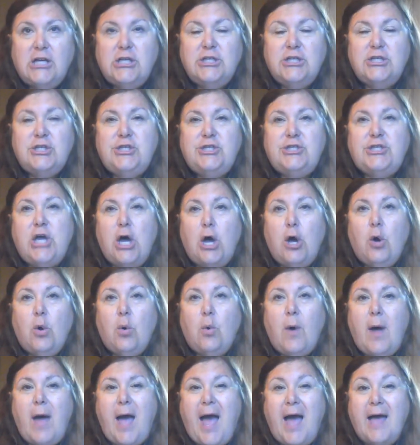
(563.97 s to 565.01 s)
so
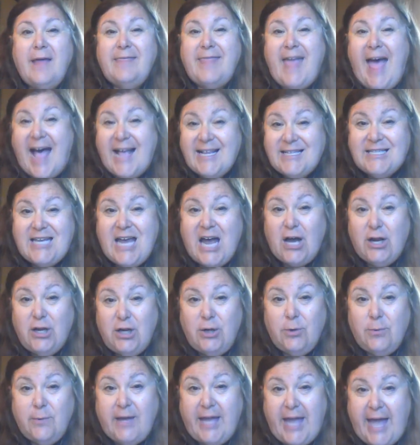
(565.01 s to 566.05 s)
that's how
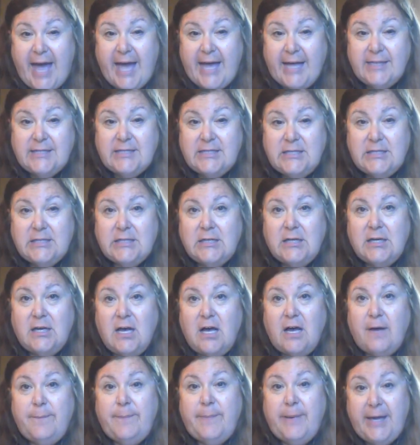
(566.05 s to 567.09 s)
you get
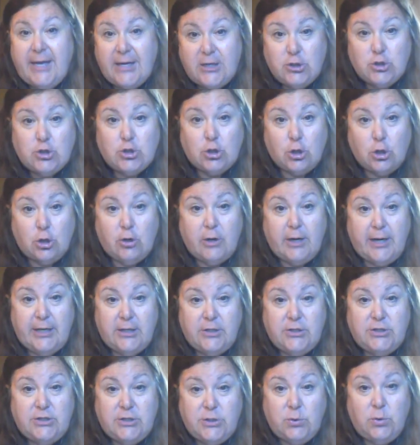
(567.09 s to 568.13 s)
a picture
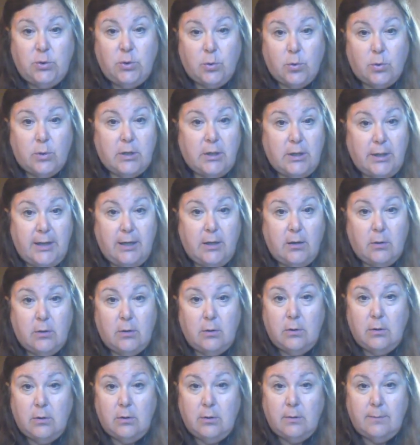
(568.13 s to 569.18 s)
into your
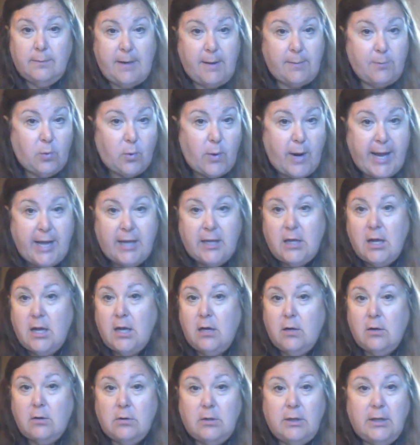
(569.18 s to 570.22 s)
legal memoranda,
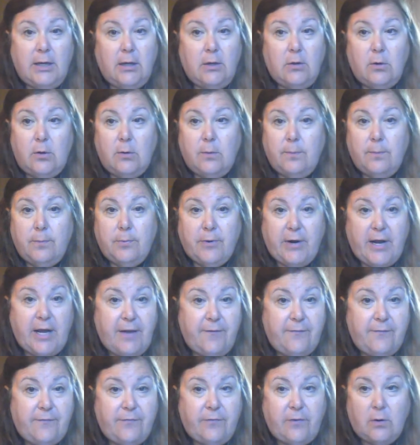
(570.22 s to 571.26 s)
your legal
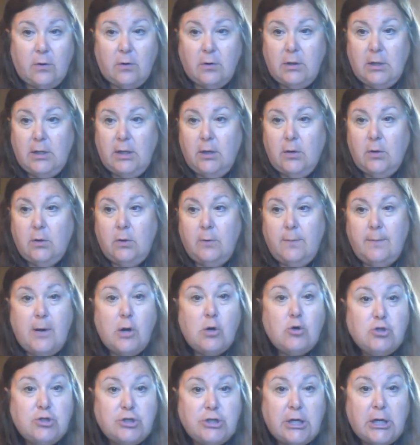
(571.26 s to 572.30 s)
brief, your legal
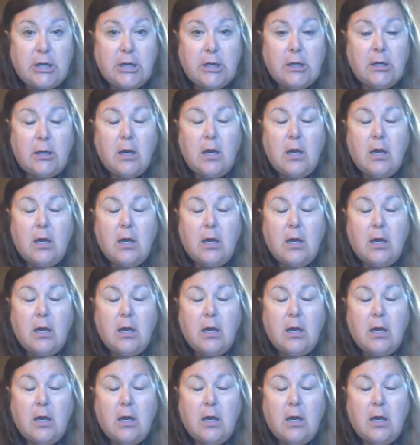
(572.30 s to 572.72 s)
motion.